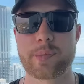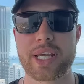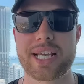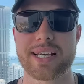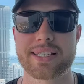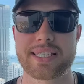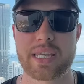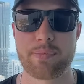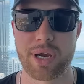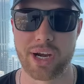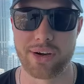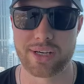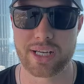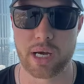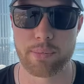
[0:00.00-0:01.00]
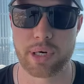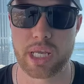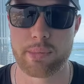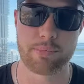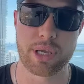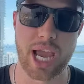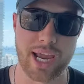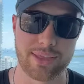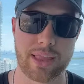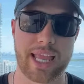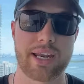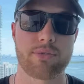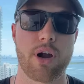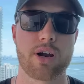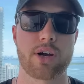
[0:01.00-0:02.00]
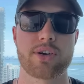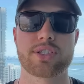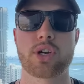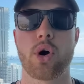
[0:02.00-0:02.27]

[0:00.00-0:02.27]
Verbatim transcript: because the parent company behind Landrocker is